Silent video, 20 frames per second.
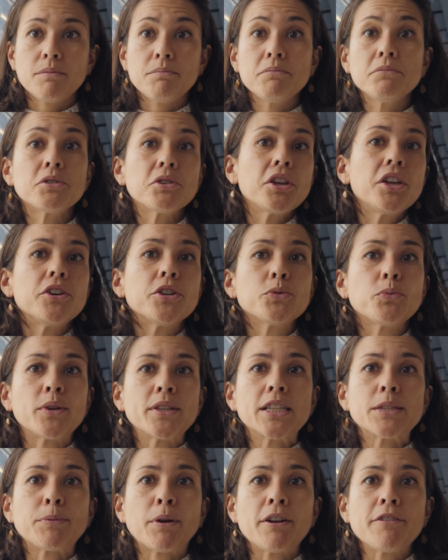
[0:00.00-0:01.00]
So here's
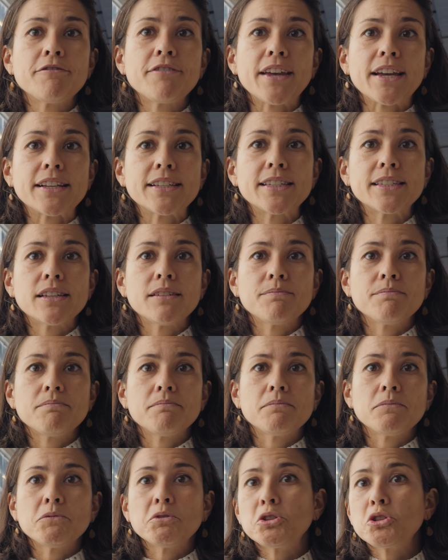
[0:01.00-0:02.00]
one smart fix.
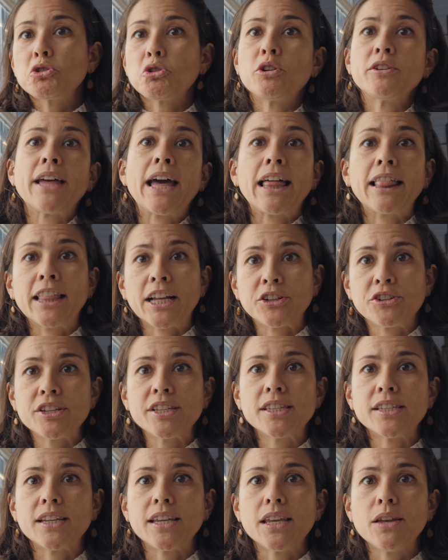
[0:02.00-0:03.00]
Store that
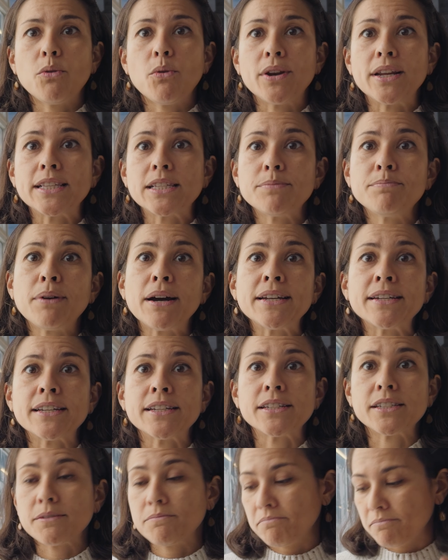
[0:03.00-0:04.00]
electricity when it's
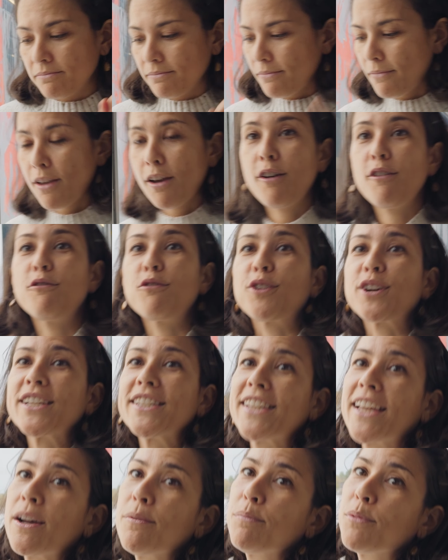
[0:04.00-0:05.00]
abundant. For
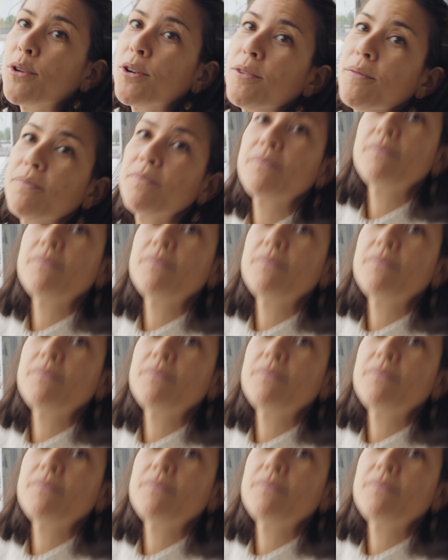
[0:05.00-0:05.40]
example,